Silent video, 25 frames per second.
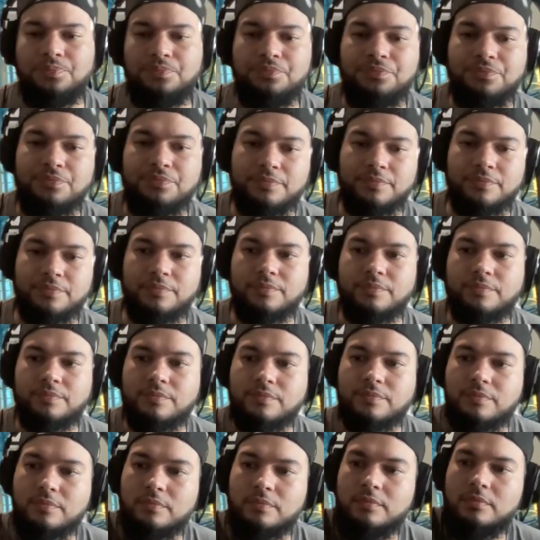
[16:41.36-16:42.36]

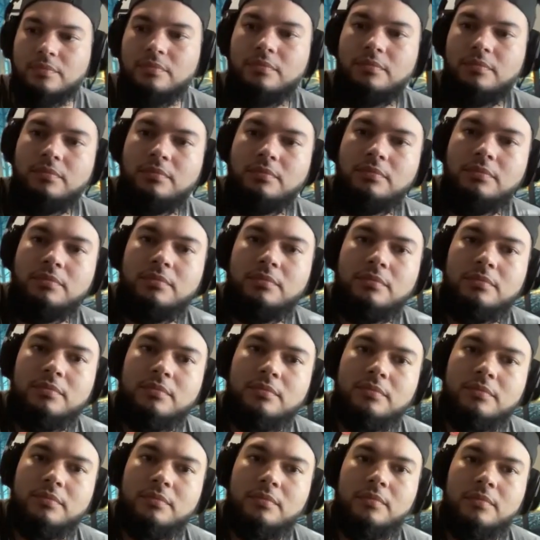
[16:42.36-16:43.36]

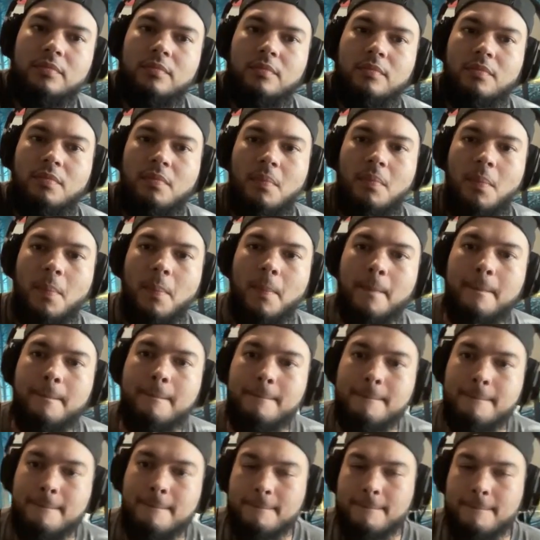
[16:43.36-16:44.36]

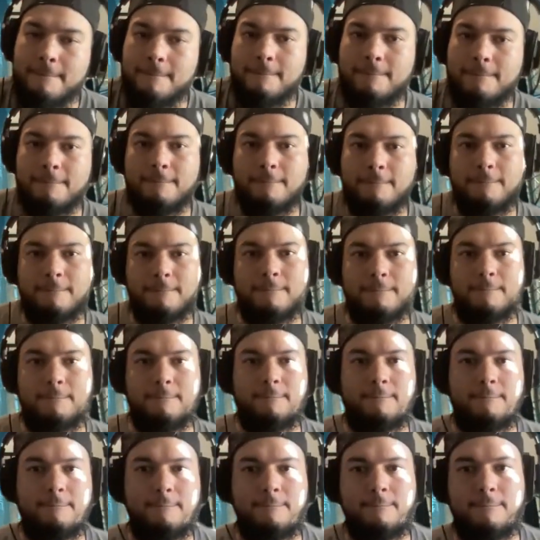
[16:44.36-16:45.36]

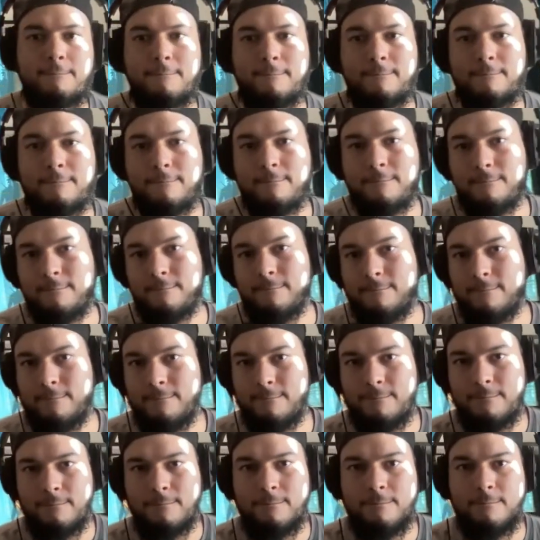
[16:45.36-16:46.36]

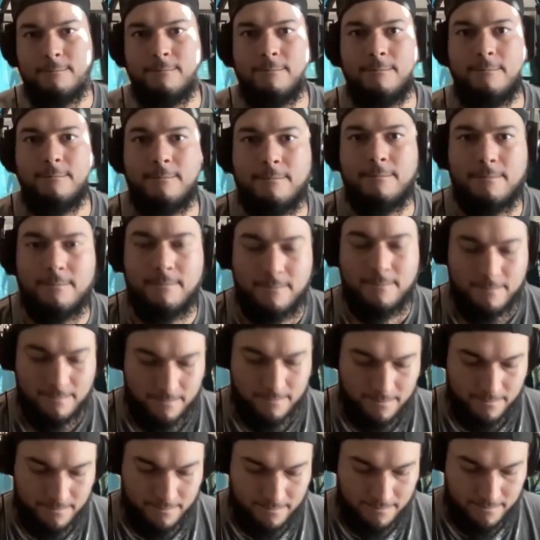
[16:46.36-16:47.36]

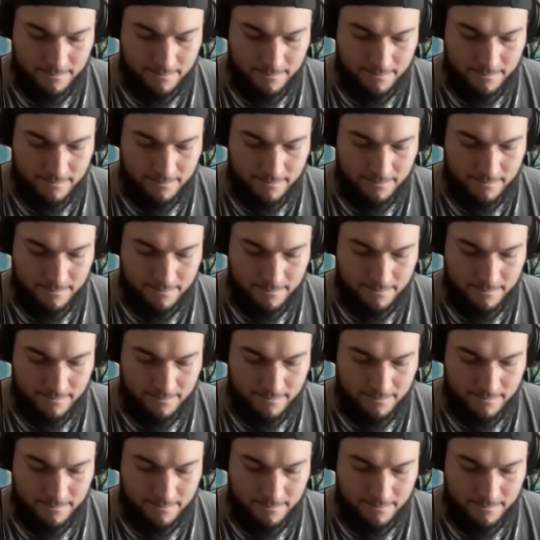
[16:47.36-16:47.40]
No words are spoken by the person on screen.